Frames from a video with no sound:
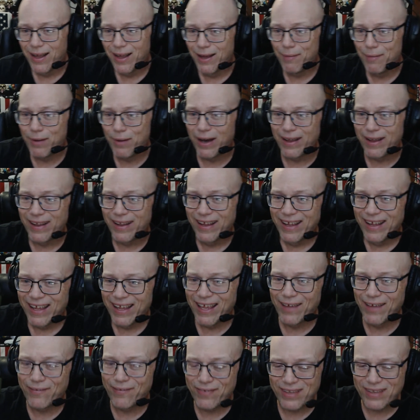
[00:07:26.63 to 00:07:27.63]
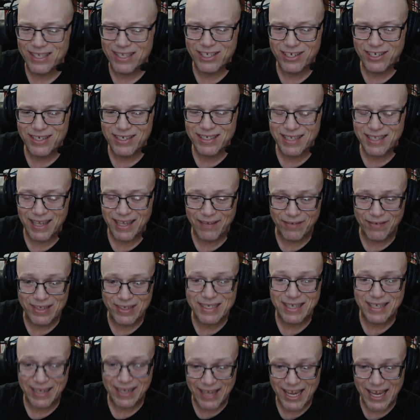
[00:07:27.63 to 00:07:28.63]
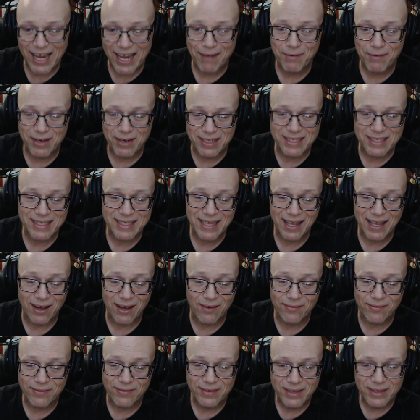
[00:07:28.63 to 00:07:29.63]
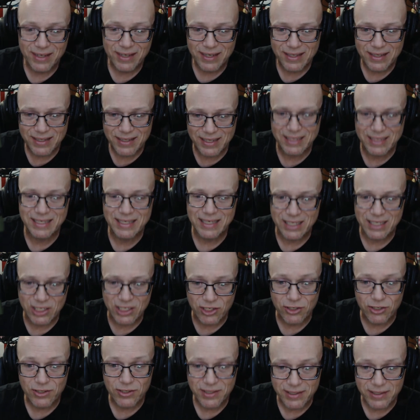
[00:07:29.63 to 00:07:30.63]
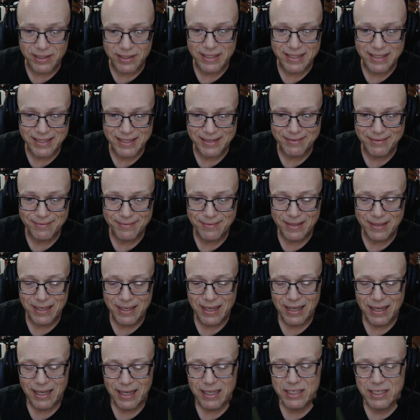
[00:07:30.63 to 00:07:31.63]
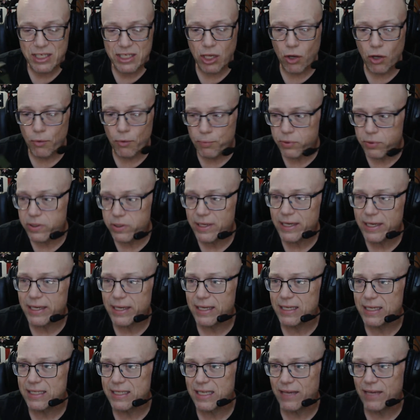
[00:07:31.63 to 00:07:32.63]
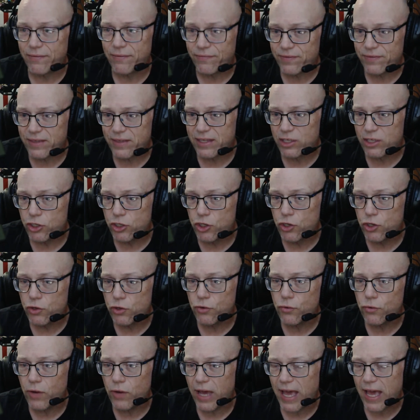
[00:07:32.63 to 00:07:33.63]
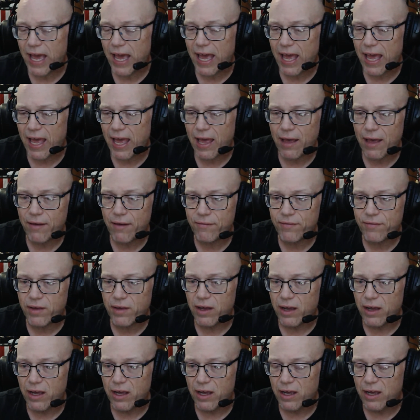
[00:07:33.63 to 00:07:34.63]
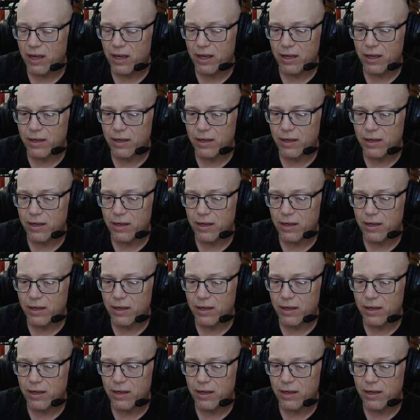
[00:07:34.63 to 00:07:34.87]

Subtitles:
But if it's the camera itself, this is useless. So please, if you bought